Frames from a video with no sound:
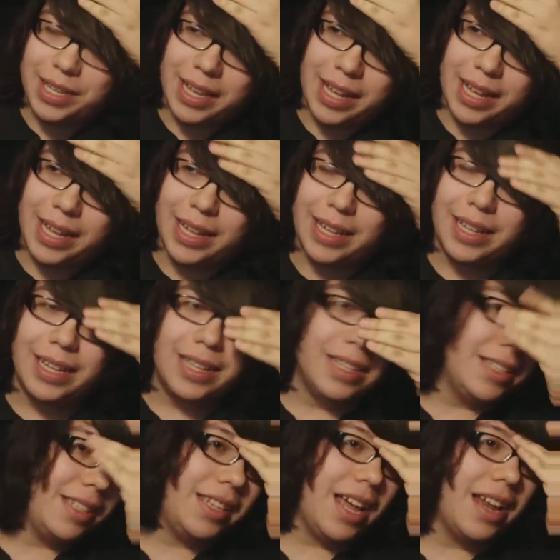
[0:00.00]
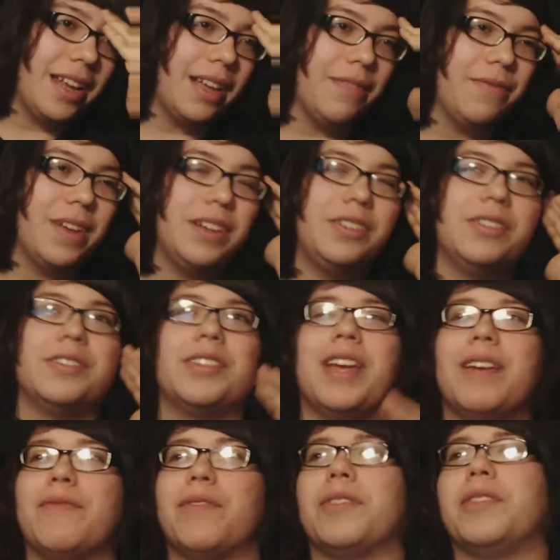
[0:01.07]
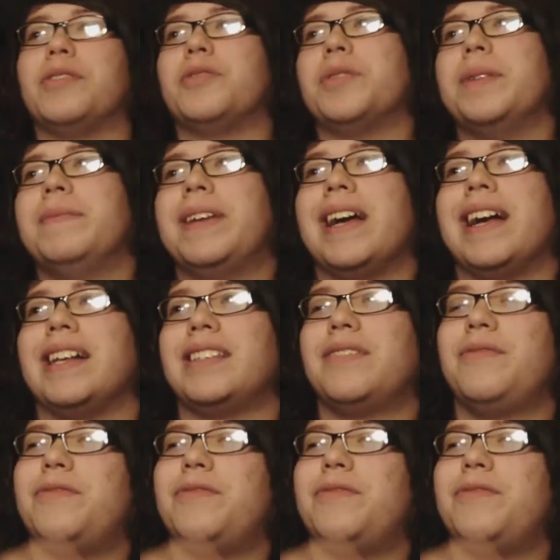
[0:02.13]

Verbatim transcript: in the Sonic Adventures game for the Dreamcast.